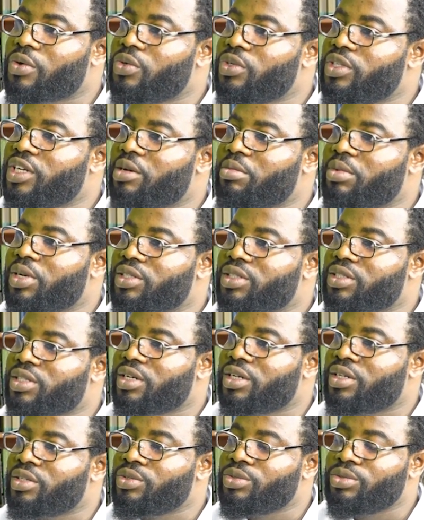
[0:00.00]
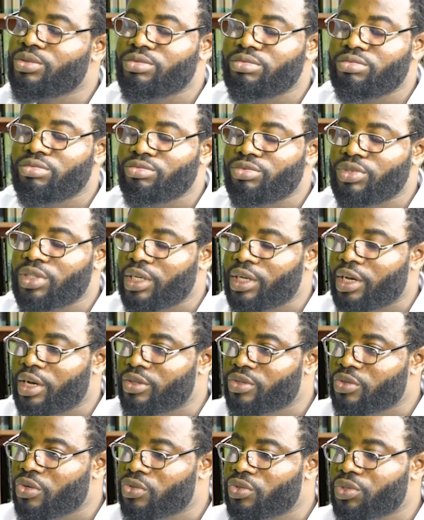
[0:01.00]
colonial master. You check
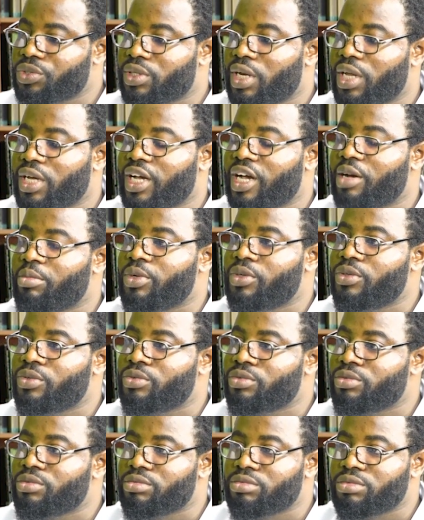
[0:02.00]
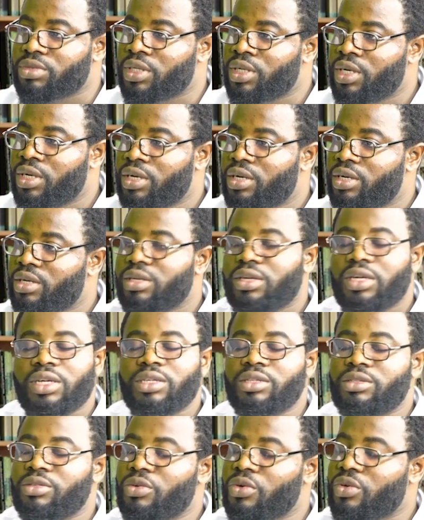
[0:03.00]
out countries like Cameroon
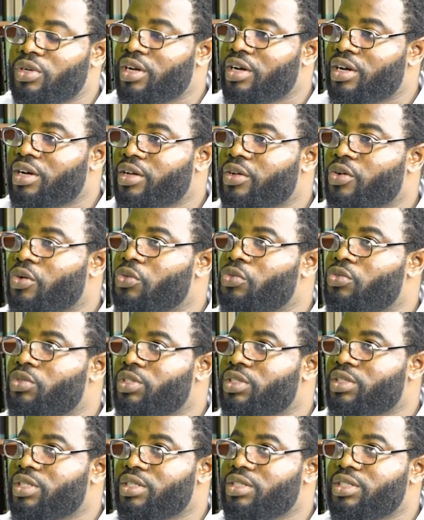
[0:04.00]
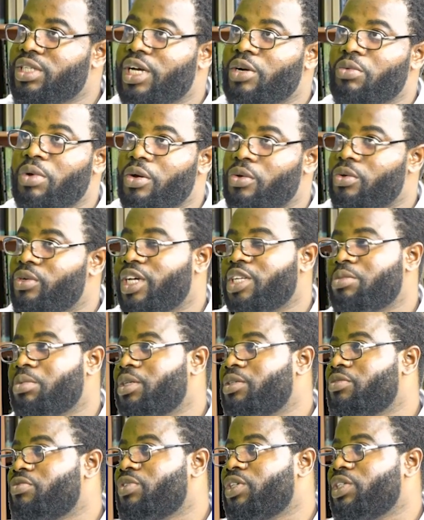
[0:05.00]
and other countries that were colonized
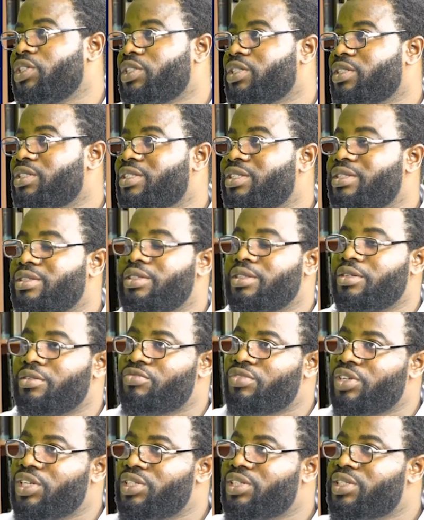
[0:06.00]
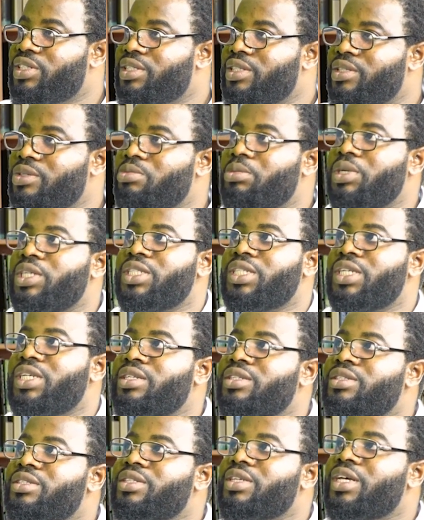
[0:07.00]
by the French. The French still
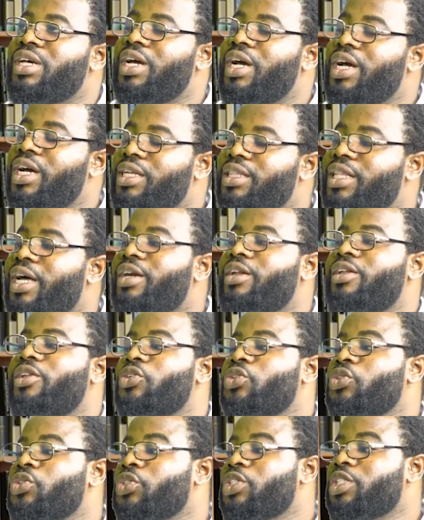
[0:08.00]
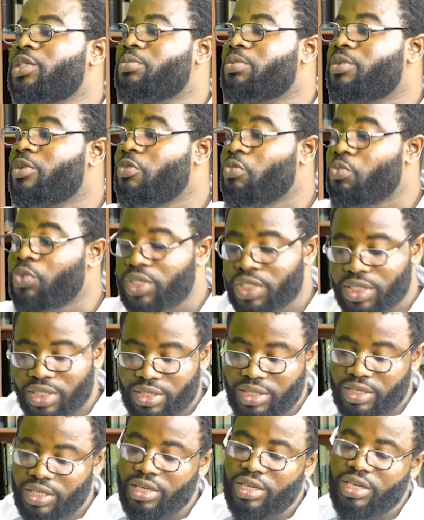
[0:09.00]
maintains that relationship
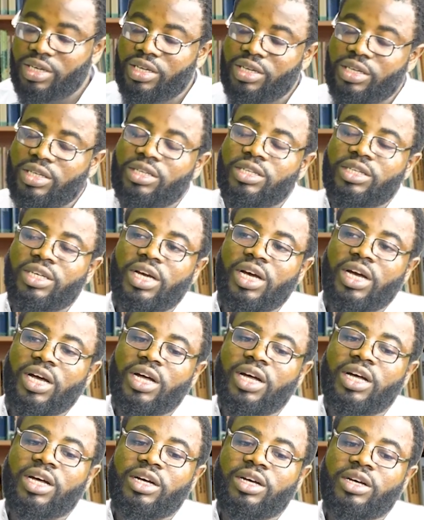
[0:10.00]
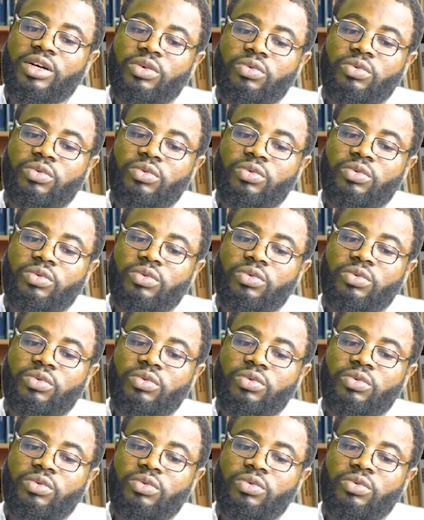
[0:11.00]
with their